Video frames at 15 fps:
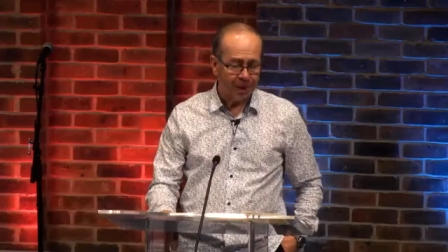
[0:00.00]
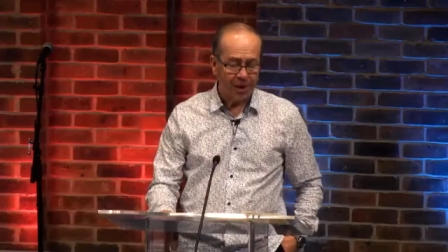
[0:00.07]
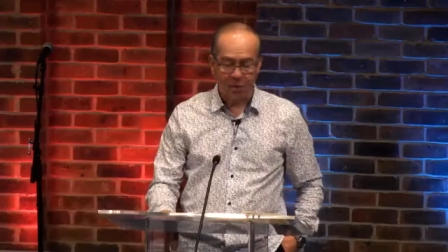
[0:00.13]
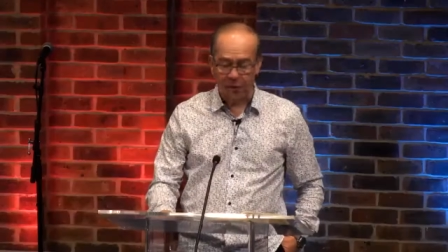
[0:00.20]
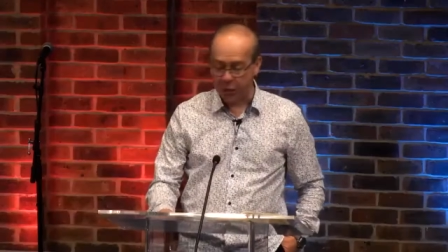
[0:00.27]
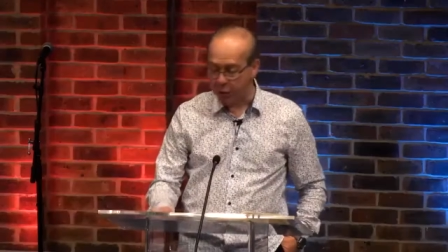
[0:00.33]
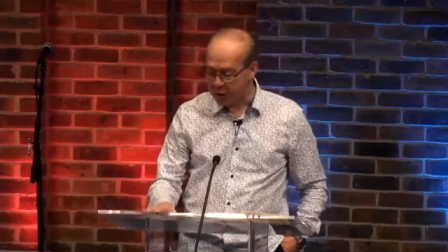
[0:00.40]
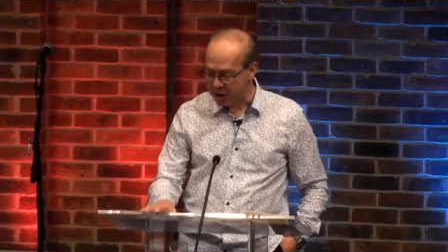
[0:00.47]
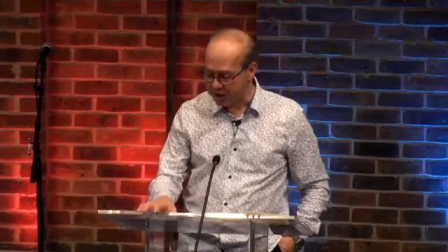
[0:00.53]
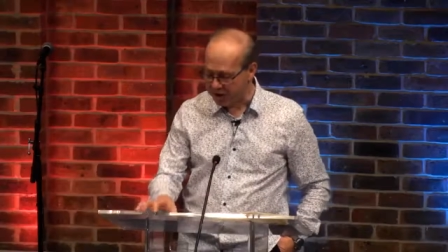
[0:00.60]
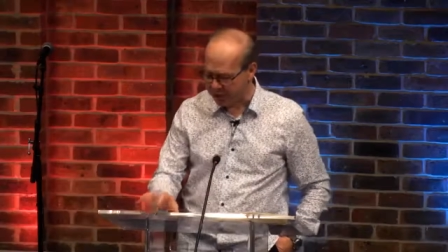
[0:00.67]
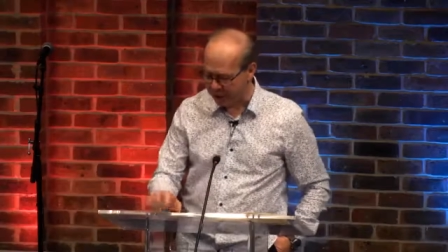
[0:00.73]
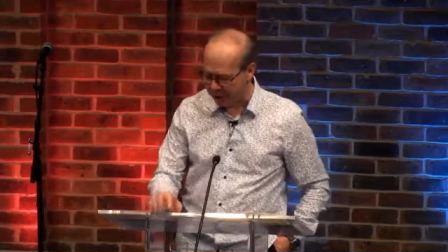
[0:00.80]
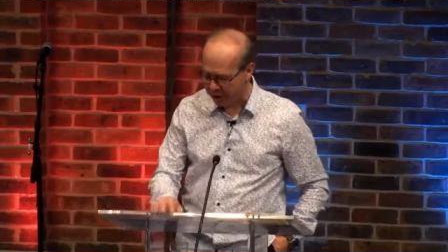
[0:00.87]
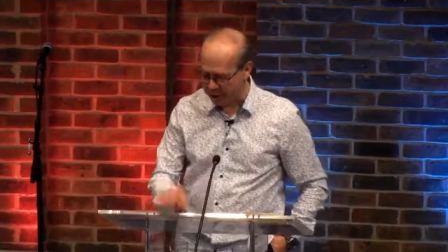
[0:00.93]
A few years
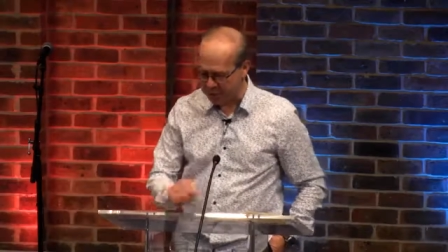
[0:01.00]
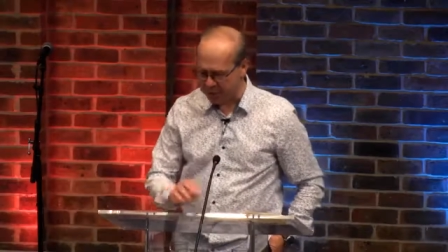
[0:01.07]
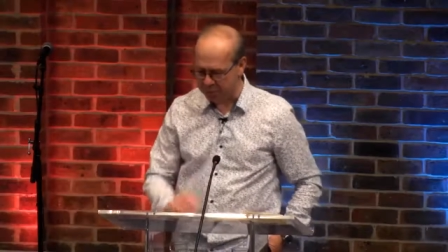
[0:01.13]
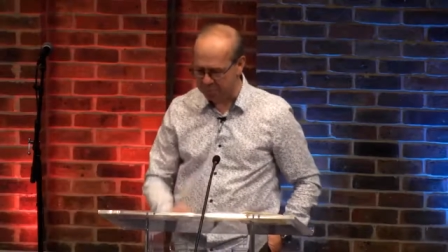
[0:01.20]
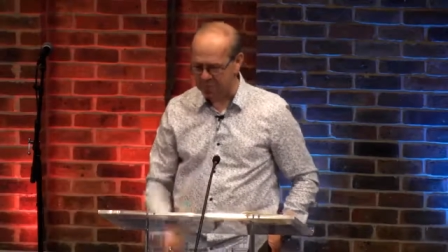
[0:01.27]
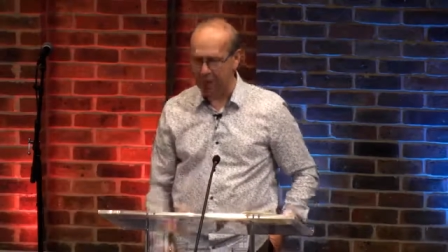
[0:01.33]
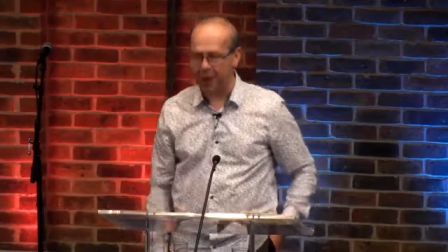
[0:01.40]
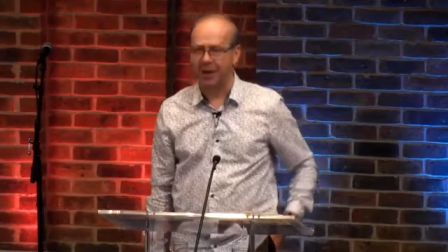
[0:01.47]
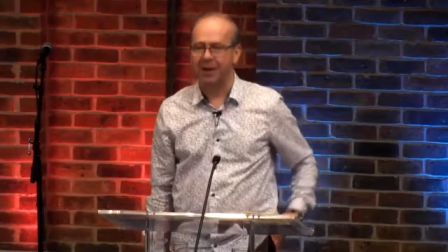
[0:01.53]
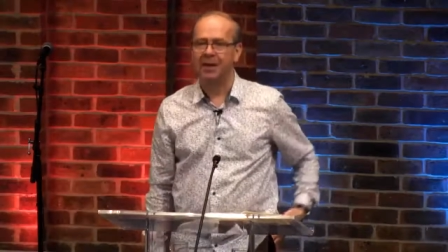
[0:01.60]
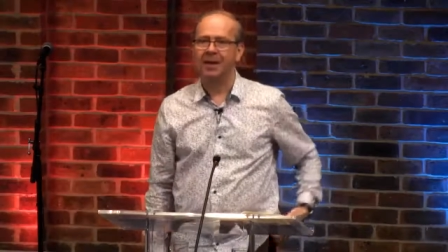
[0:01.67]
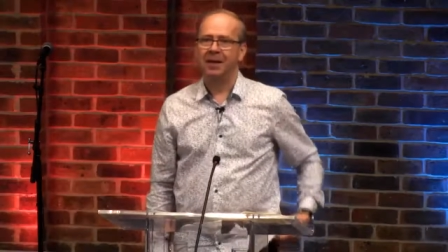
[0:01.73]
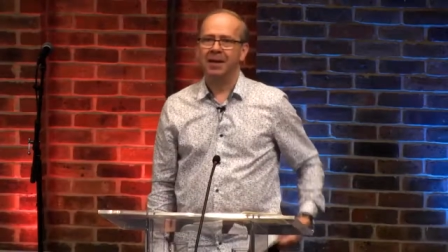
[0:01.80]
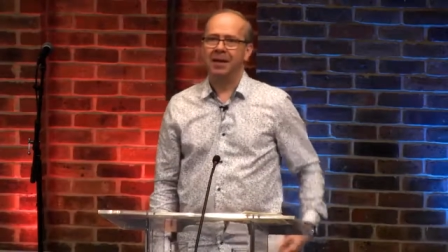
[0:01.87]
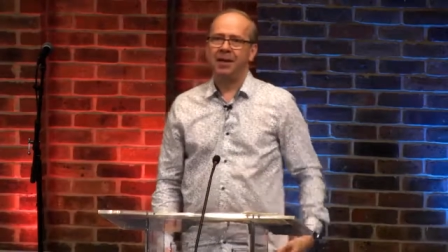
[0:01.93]
ago, I took my
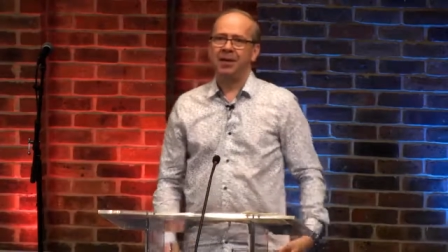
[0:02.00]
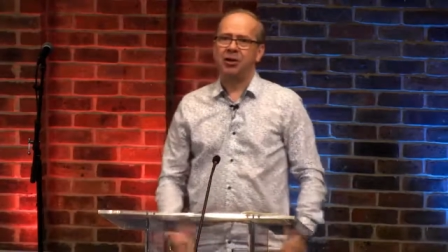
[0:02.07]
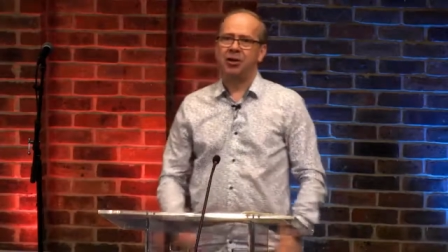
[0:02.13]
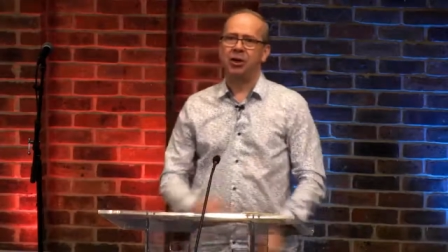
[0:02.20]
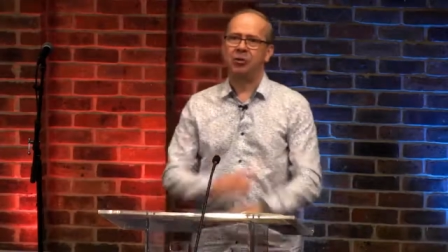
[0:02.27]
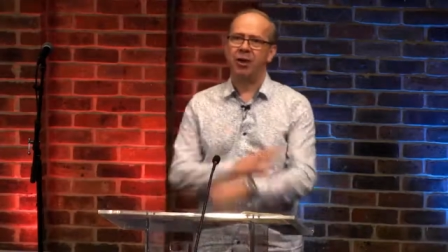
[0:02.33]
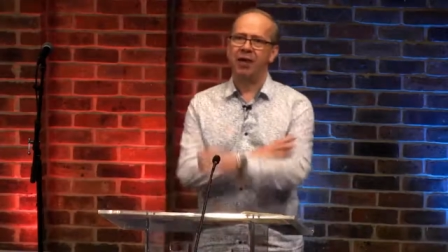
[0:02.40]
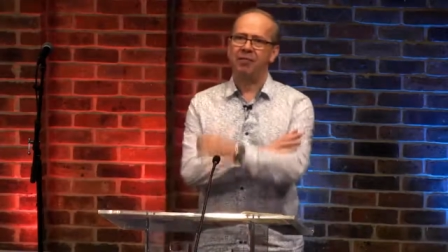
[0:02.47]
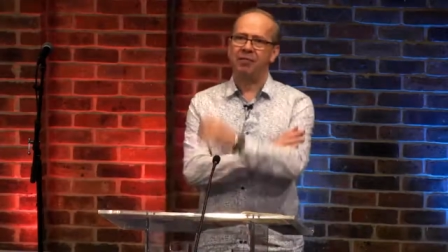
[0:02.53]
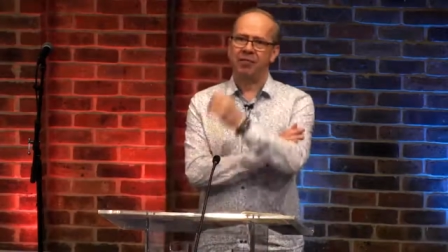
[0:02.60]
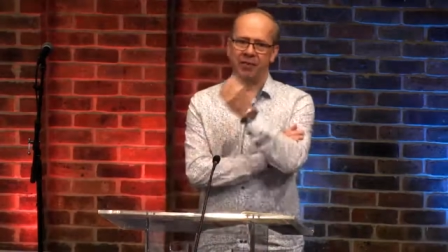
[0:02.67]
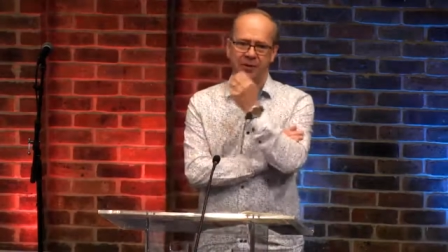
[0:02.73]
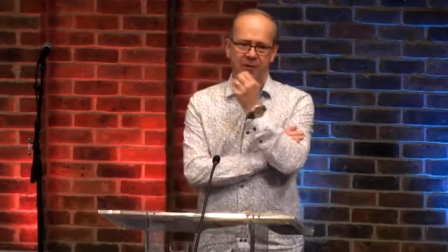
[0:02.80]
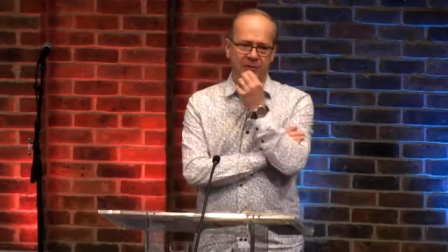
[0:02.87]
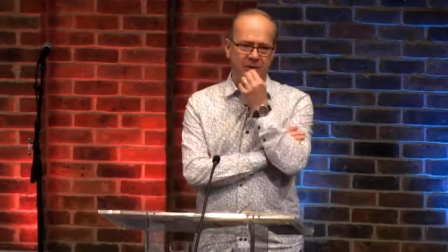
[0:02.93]
two
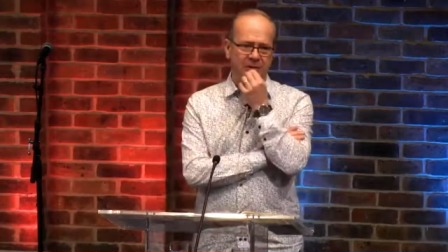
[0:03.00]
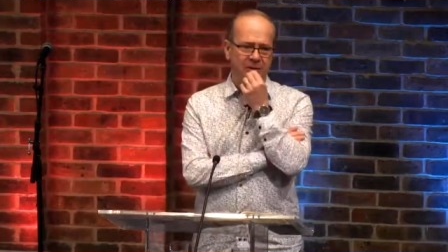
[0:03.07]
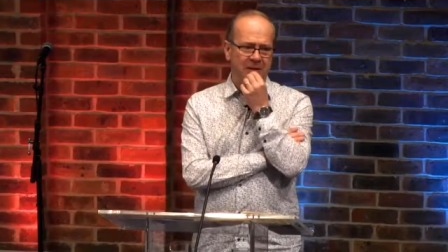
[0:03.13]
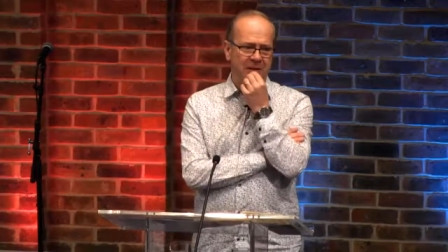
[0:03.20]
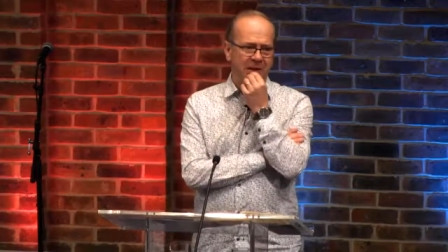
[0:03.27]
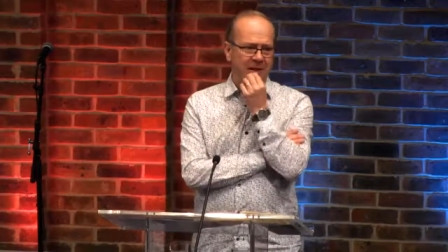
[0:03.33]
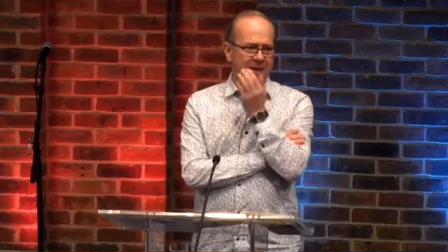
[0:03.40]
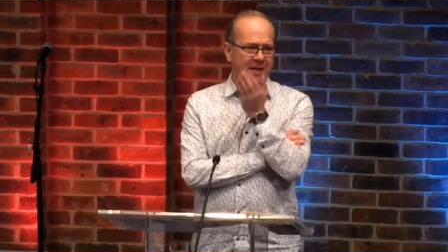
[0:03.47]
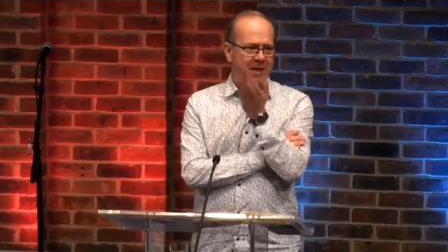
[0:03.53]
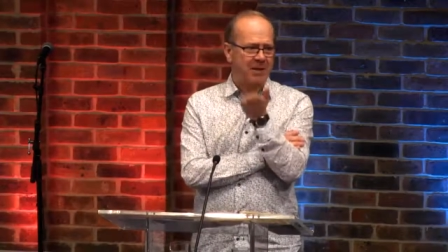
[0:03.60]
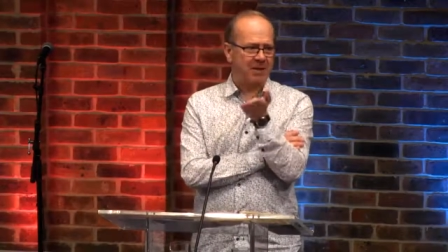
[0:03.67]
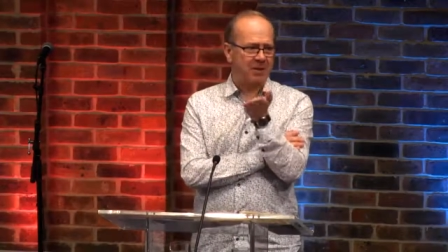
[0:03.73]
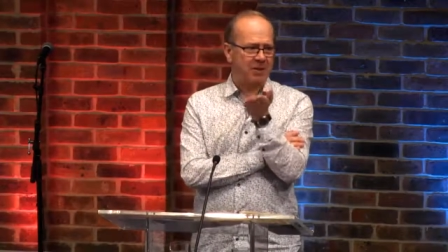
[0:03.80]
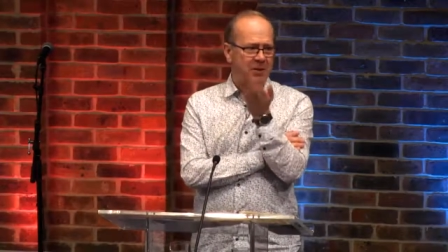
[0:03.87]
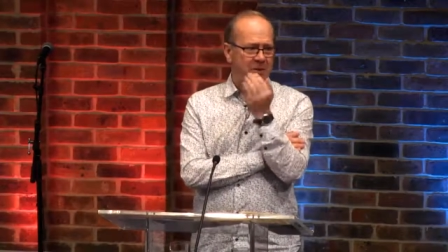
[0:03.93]
nephews
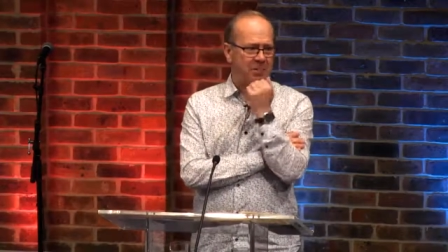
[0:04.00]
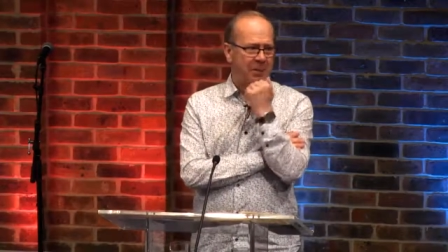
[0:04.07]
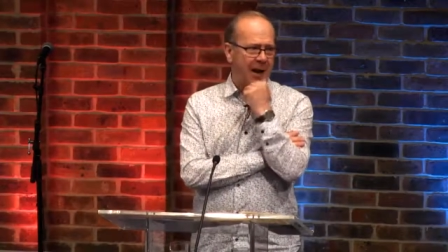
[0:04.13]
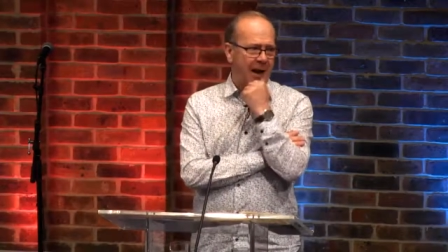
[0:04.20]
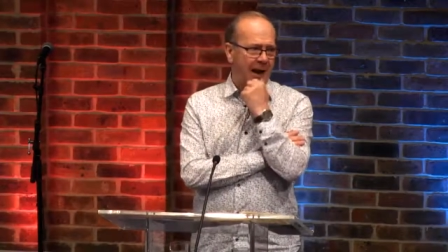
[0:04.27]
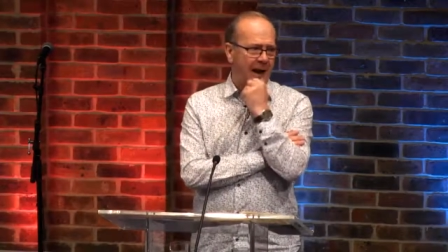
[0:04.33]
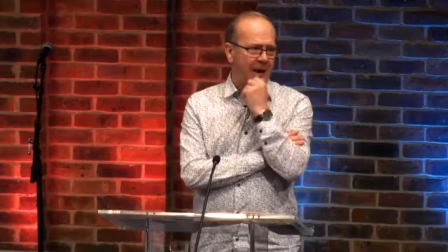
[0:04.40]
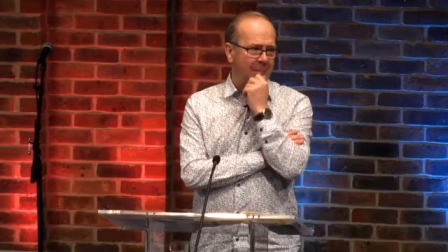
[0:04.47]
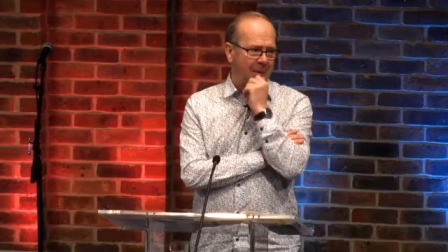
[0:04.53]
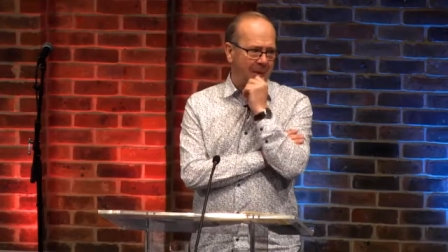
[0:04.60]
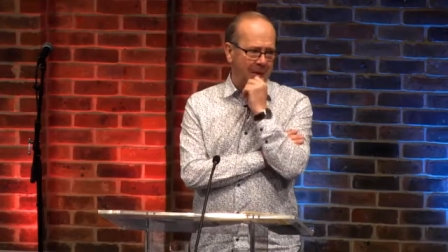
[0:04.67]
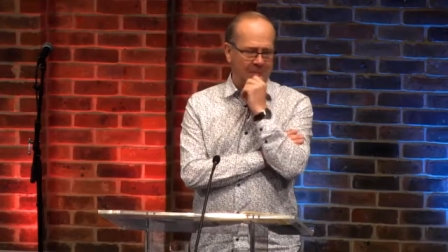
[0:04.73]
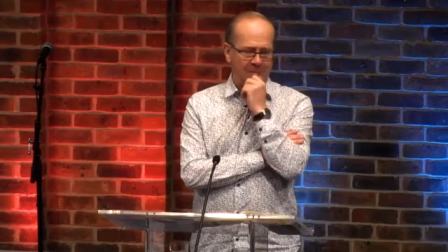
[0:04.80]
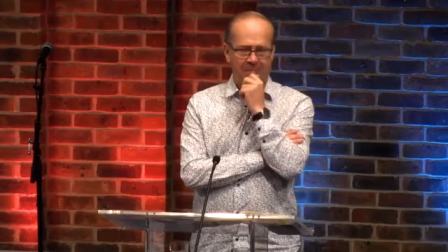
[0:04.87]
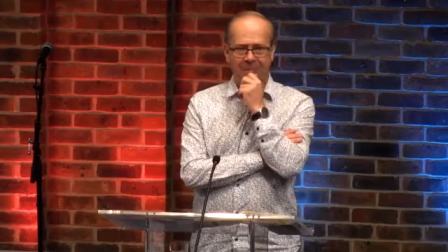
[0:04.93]
down to Battle
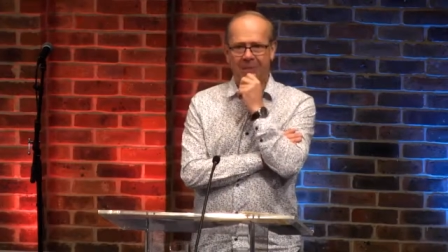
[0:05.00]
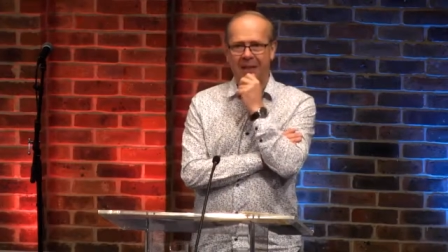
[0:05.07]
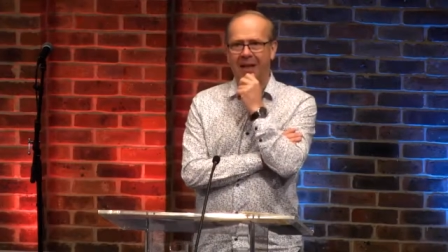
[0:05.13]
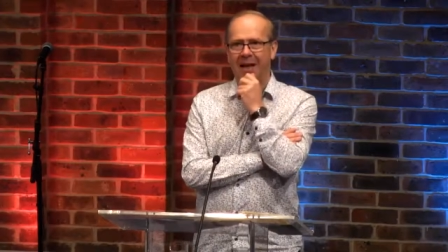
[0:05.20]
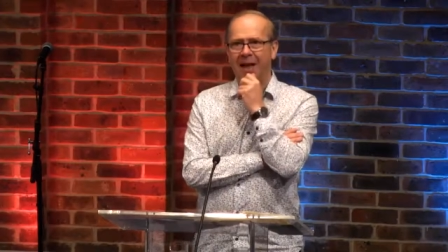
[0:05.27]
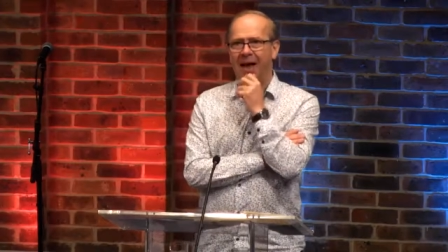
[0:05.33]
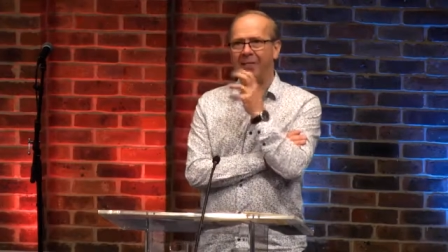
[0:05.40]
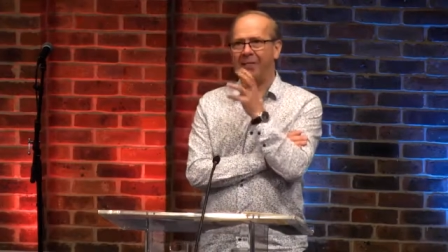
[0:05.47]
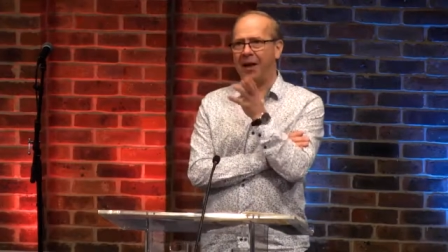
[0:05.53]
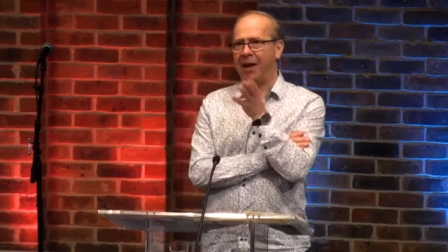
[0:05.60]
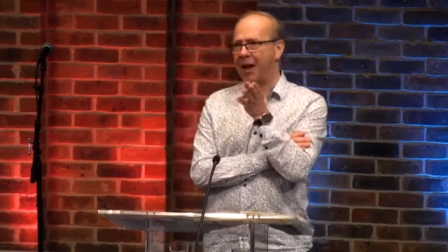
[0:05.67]
Abbey, and